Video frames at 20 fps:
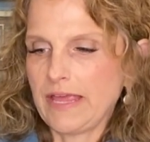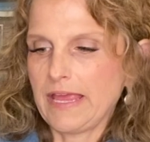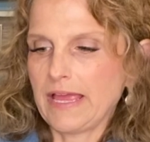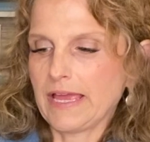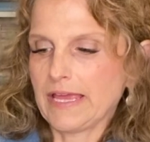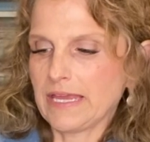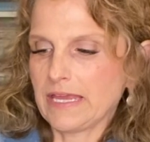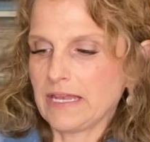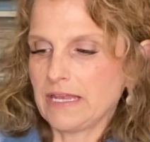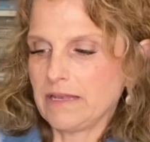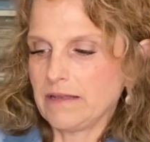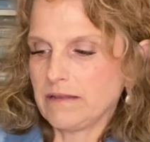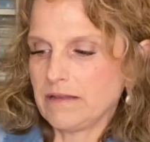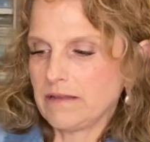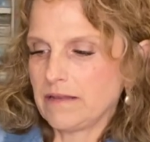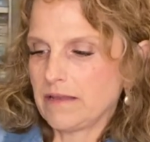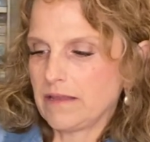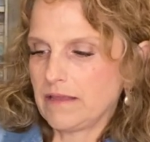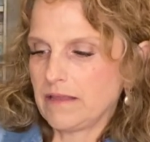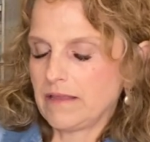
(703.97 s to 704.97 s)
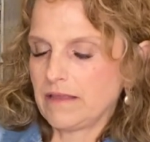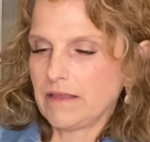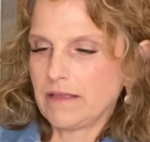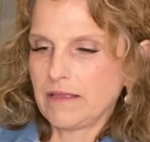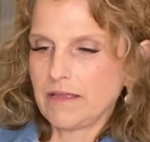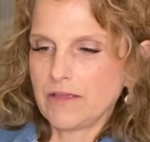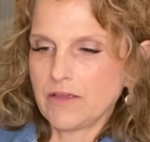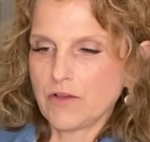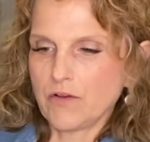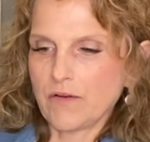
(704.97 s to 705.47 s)
I can
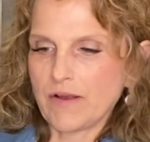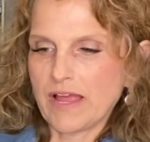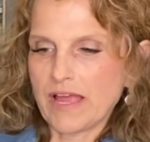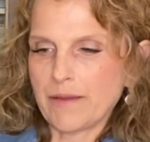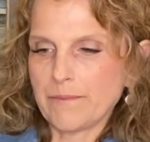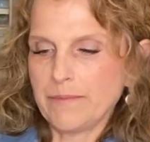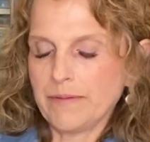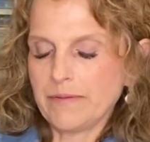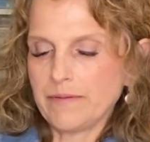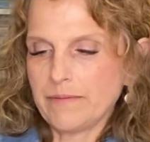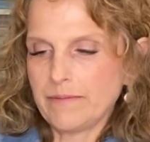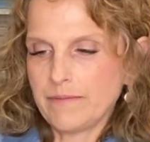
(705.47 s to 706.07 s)
grab